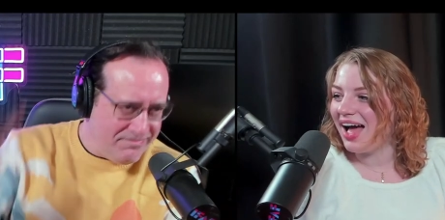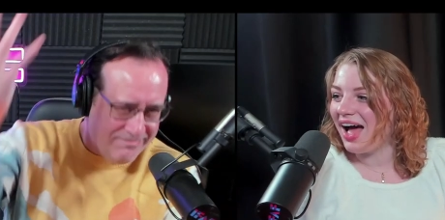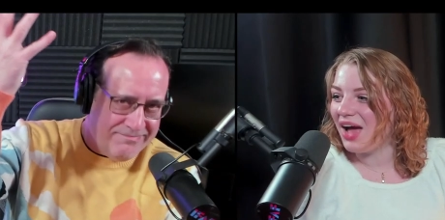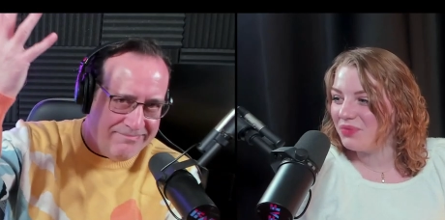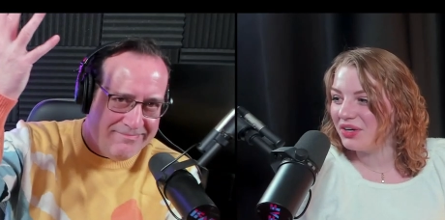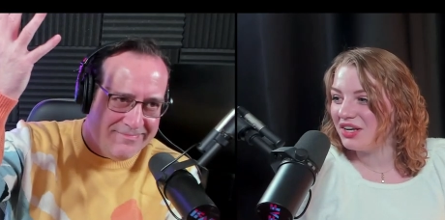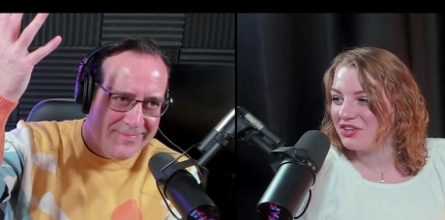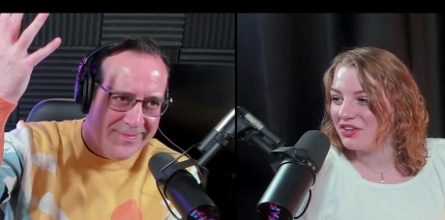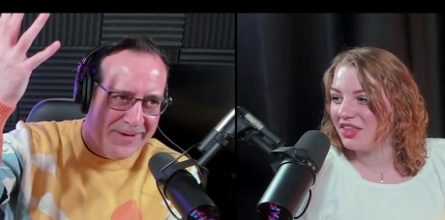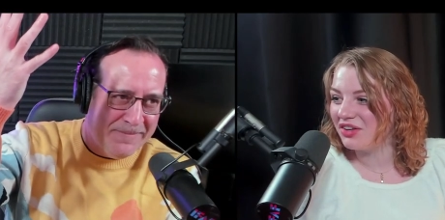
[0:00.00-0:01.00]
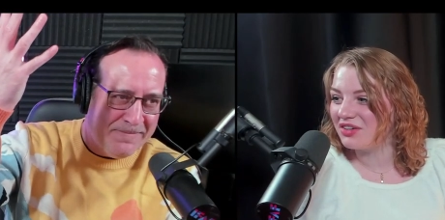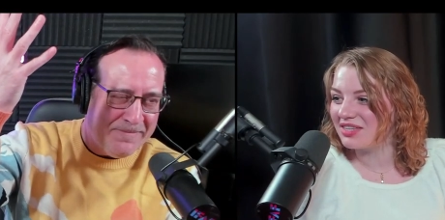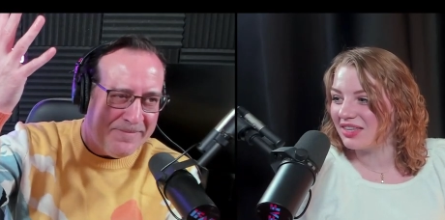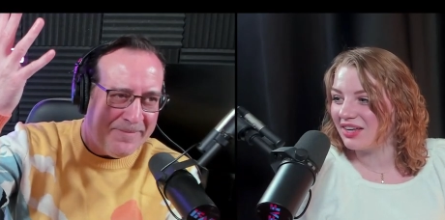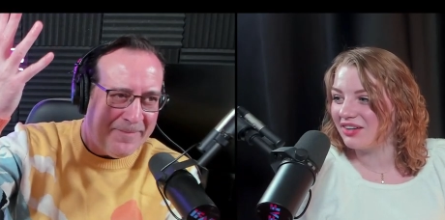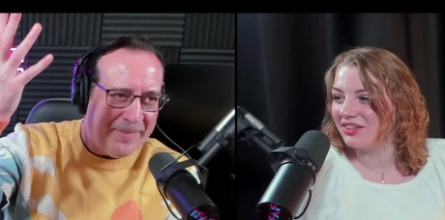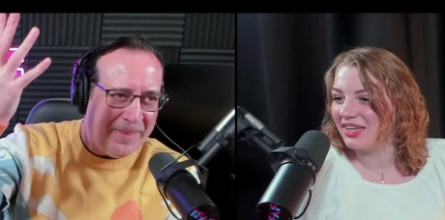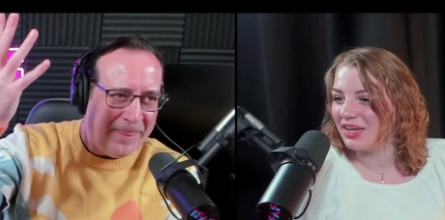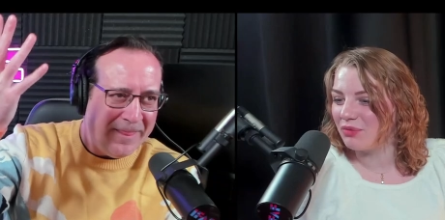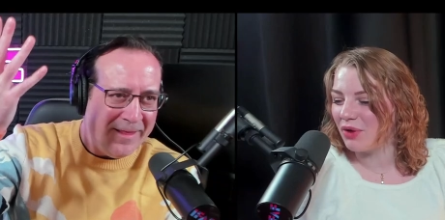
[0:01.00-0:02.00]
Speaker 1: I'm pretty sure that there's literally
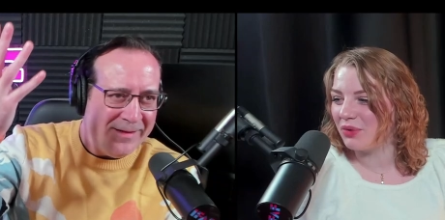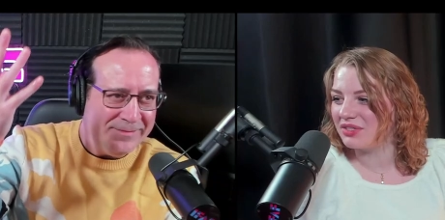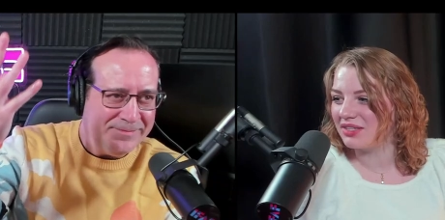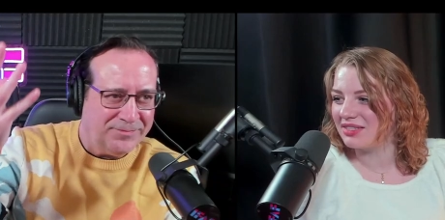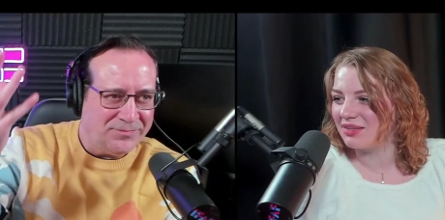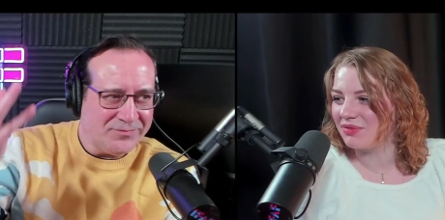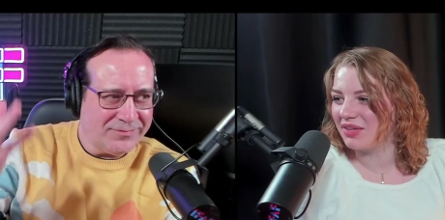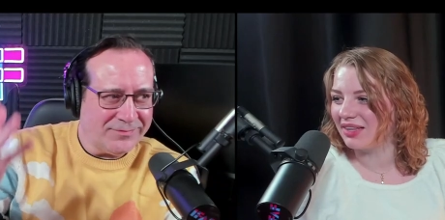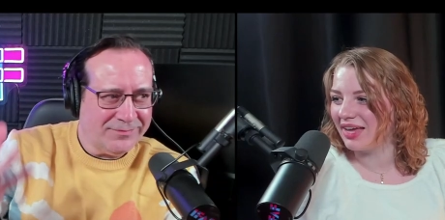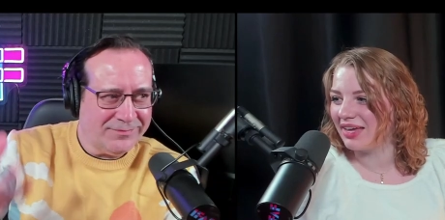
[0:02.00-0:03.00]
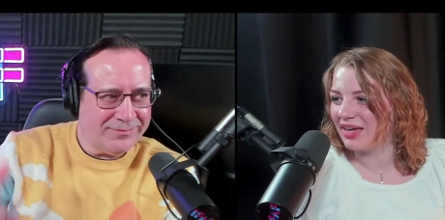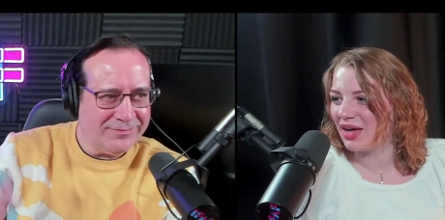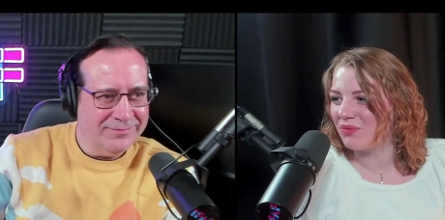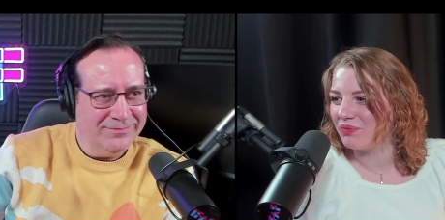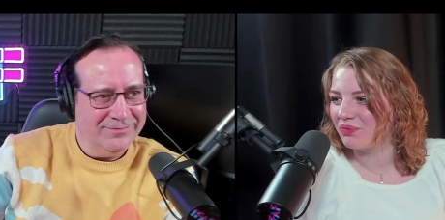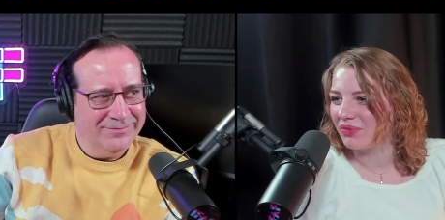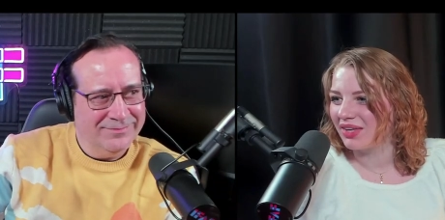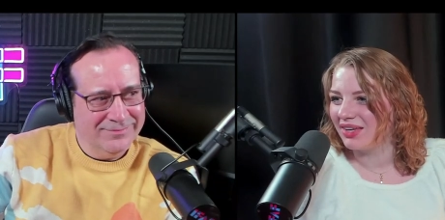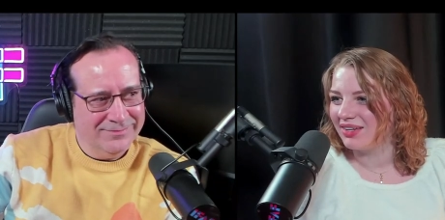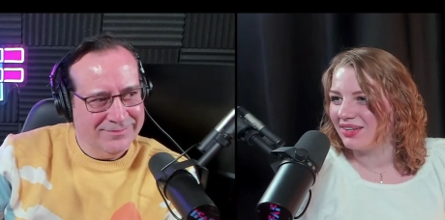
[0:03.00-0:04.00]
a pose that's something like um,
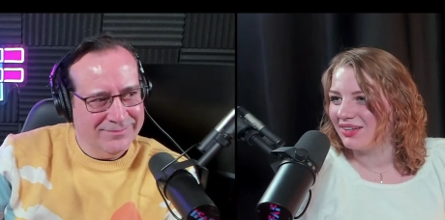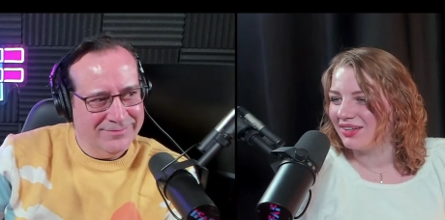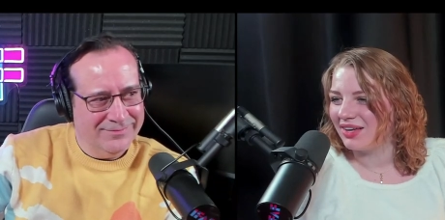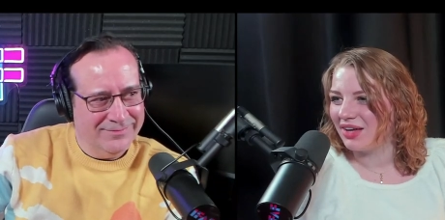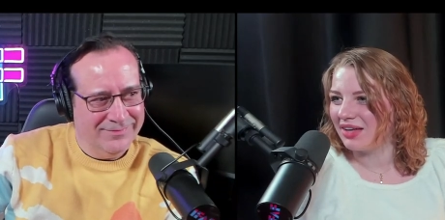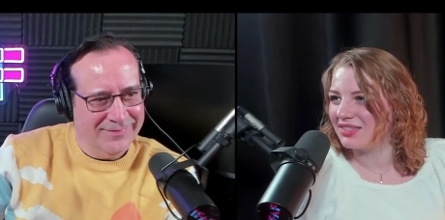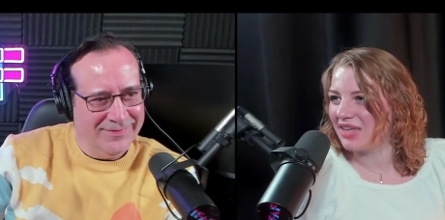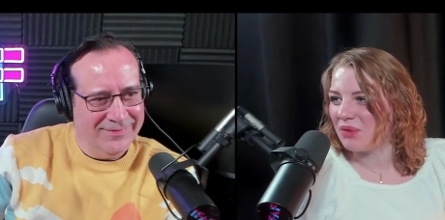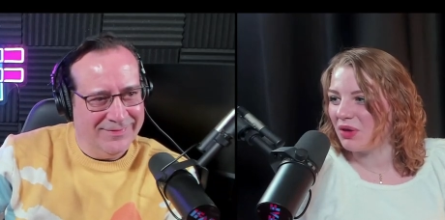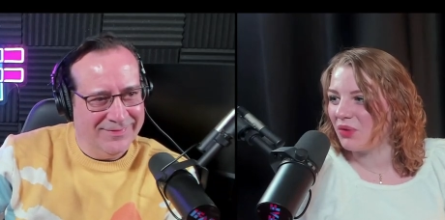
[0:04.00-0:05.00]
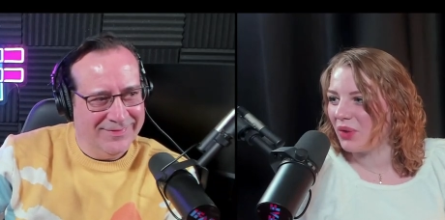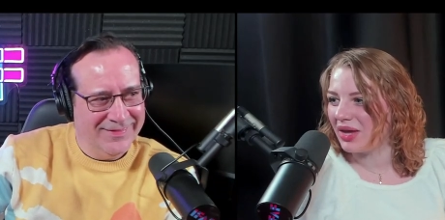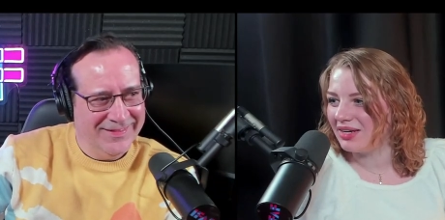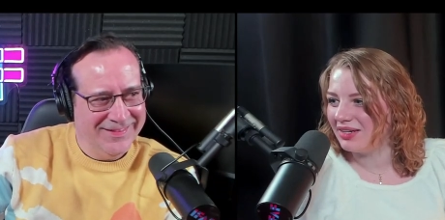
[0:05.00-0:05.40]
escaping wind